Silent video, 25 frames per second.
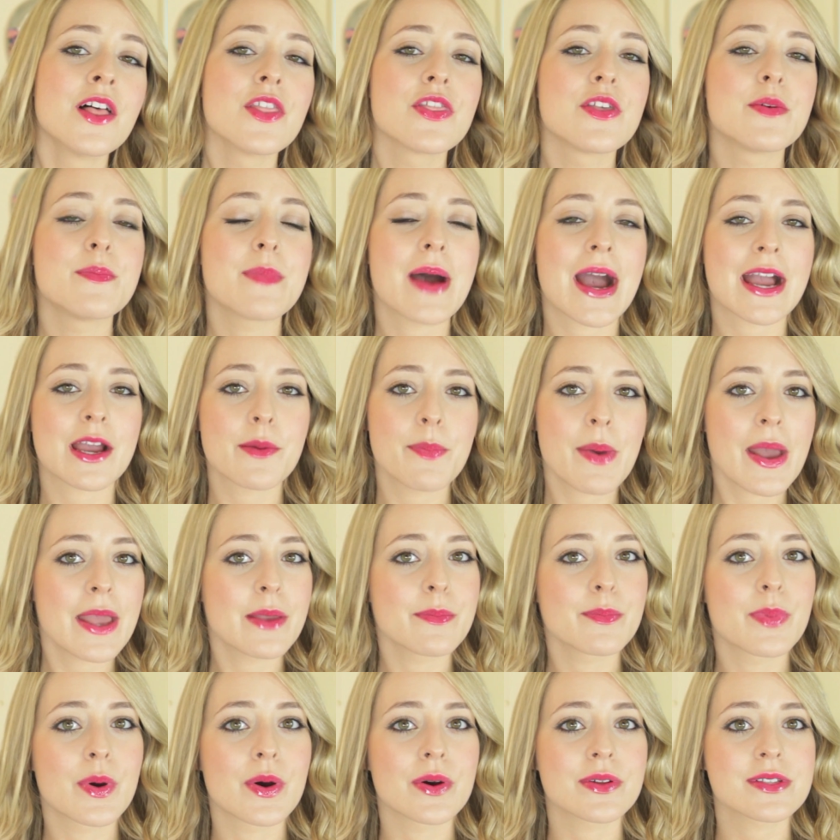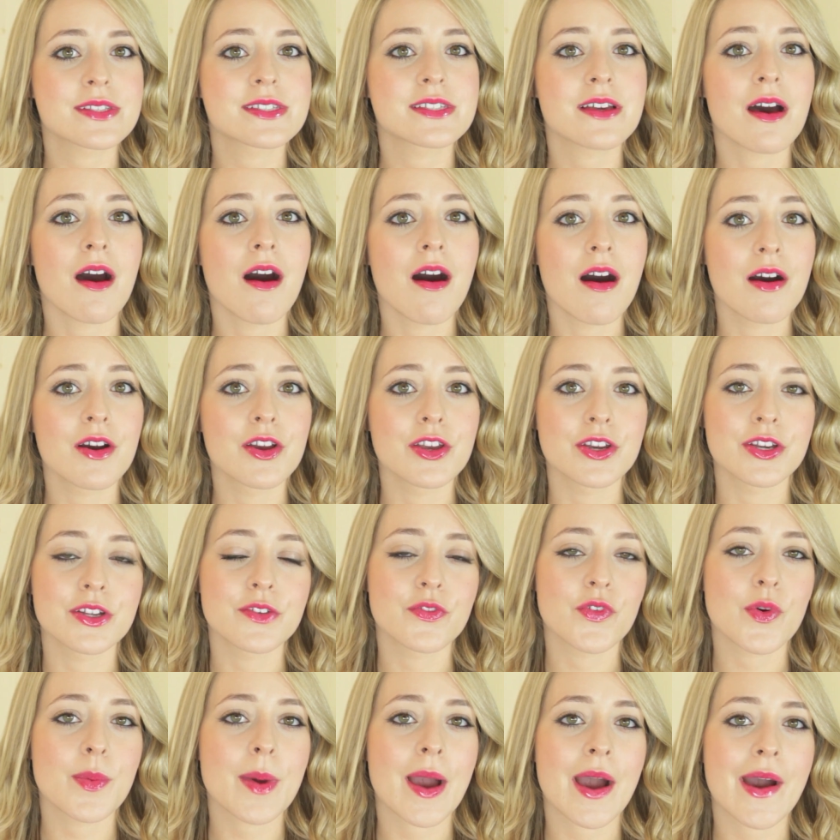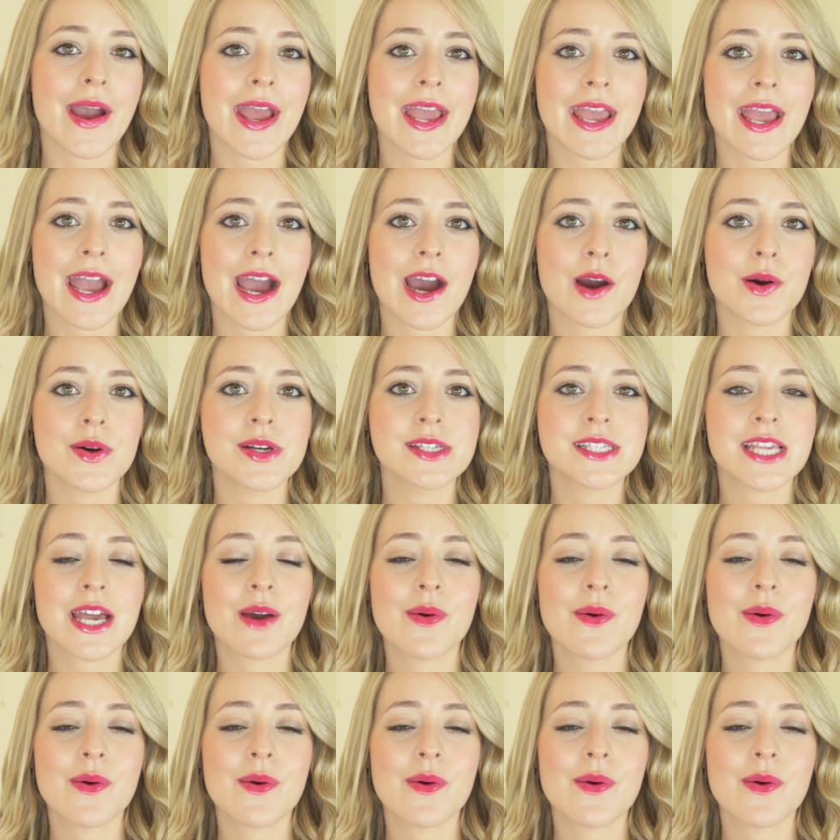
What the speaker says: The MAC paint pots are good for about 8 hours.